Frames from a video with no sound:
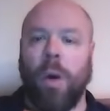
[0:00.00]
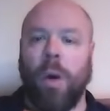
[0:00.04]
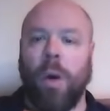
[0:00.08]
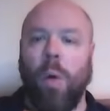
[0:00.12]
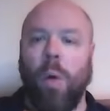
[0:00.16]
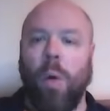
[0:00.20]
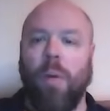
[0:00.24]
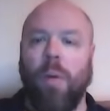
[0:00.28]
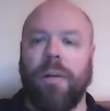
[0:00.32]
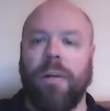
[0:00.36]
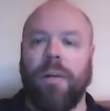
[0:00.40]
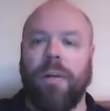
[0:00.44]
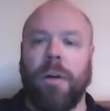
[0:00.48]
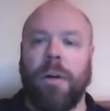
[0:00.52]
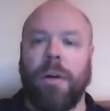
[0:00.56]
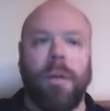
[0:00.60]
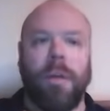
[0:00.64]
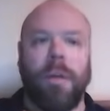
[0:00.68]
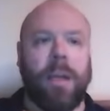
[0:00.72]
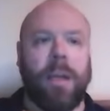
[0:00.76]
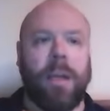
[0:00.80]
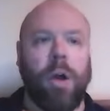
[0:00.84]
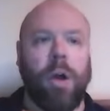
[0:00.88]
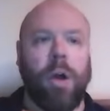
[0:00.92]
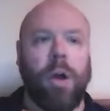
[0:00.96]
over
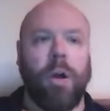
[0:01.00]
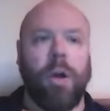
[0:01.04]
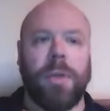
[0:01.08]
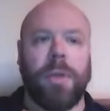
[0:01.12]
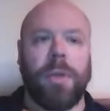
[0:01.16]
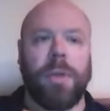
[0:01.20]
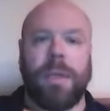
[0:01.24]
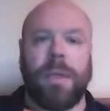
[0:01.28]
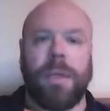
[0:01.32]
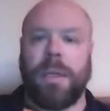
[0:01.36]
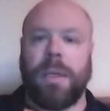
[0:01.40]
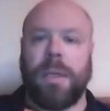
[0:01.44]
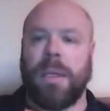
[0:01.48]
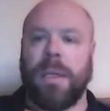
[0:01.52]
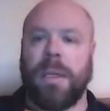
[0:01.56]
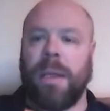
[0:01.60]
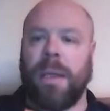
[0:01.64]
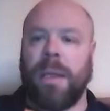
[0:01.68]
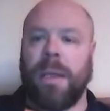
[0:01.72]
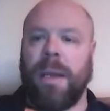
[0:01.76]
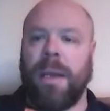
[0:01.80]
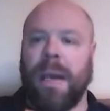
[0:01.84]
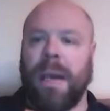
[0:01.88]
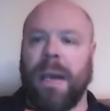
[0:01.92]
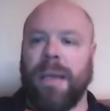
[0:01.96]
the continent.
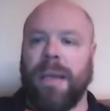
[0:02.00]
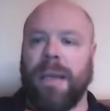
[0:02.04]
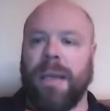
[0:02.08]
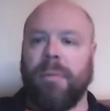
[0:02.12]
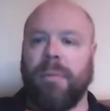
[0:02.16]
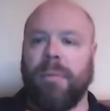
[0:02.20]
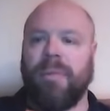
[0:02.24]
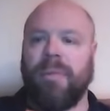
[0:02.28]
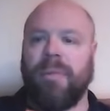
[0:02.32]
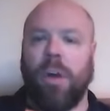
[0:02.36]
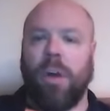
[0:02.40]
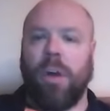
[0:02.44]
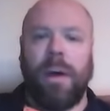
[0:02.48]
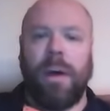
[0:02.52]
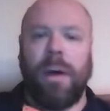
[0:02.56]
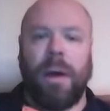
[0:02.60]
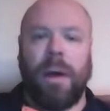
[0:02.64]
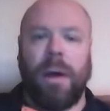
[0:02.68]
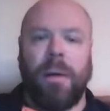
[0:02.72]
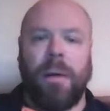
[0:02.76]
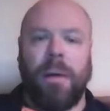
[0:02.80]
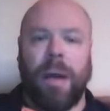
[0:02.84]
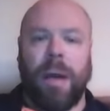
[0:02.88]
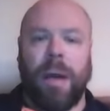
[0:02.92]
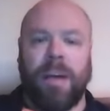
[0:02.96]
And we've got
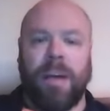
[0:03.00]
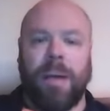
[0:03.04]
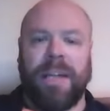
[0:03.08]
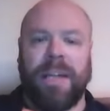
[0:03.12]
a,